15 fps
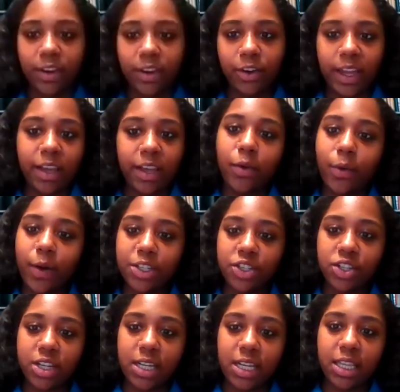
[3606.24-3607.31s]
a great
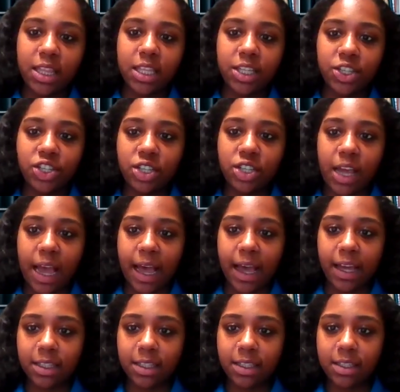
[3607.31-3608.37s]
question in the
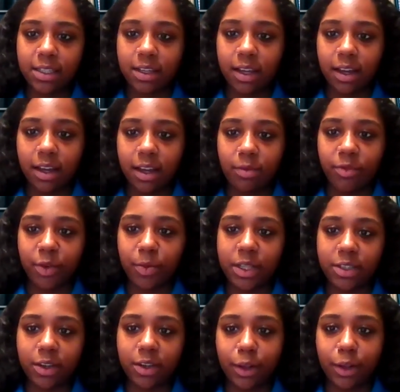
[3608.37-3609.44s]
chat from
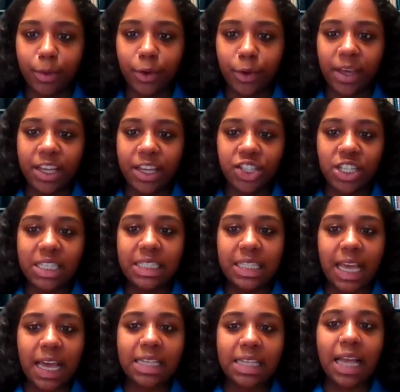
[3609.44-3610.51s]
Ms. Olabube. She
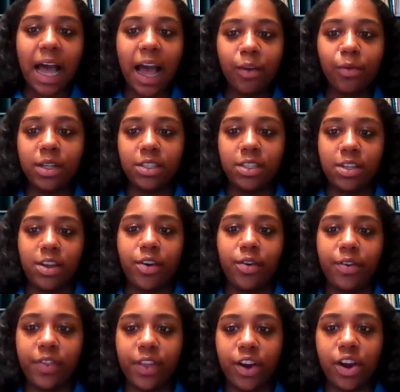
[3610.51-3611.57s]
says, I want to know
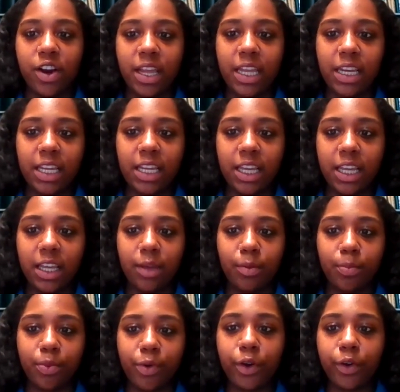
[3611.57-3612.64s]
if there are any
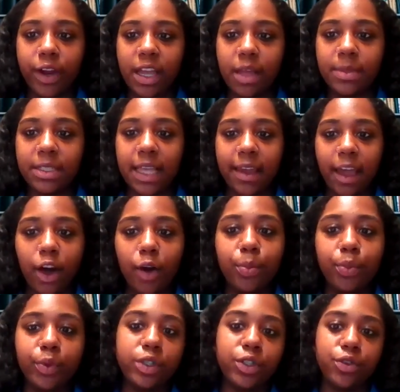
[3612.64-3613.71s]
programs that help
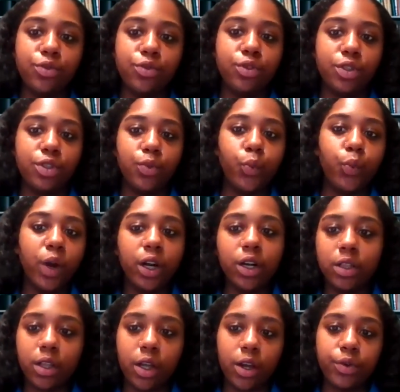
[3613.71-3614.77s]
reduce
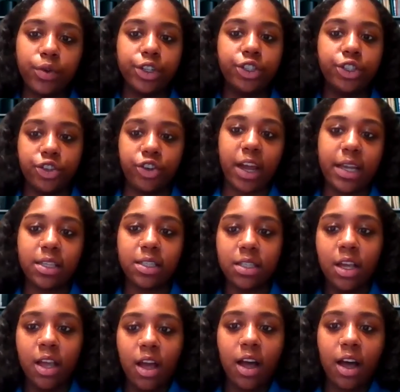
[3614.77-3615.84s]
workload or stress
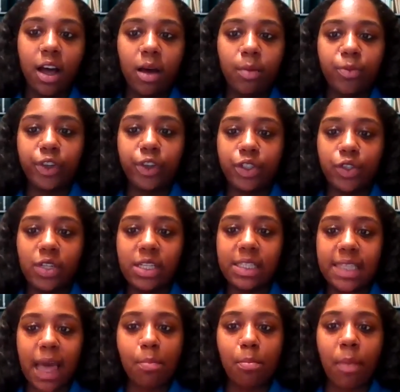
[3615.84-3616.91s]
for students
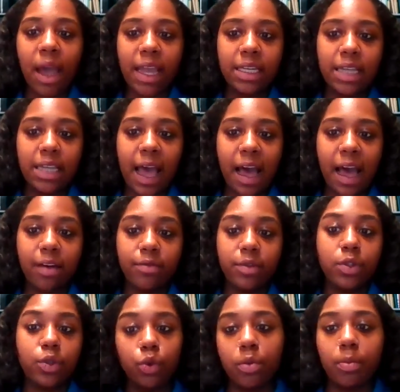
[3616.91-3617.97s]
that might
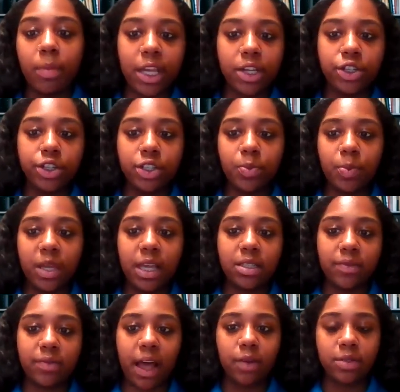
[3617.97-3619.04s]
have dual majors because
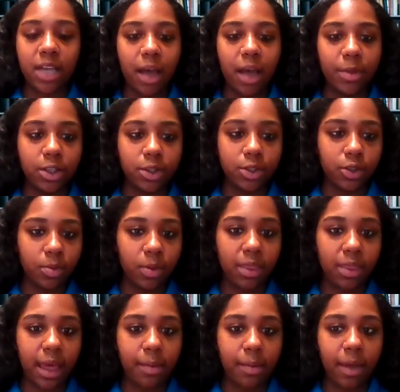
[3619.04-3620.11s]
of how time consuming
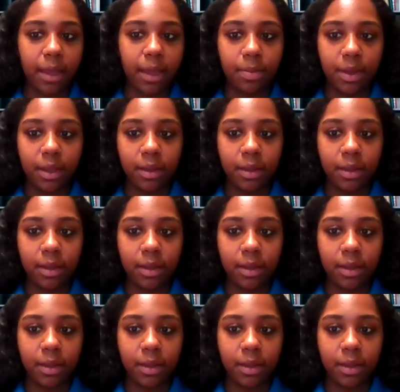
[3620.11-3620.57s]
that might be.